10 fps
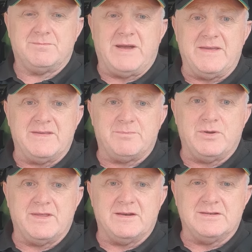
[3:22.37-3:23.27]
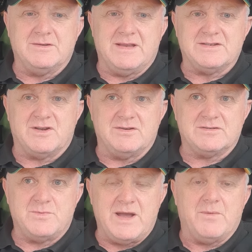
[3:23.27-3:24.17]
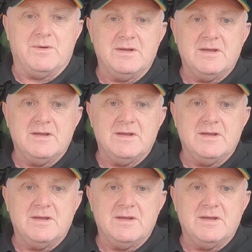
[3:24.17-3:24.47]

pay that, put the ULEZ on as well.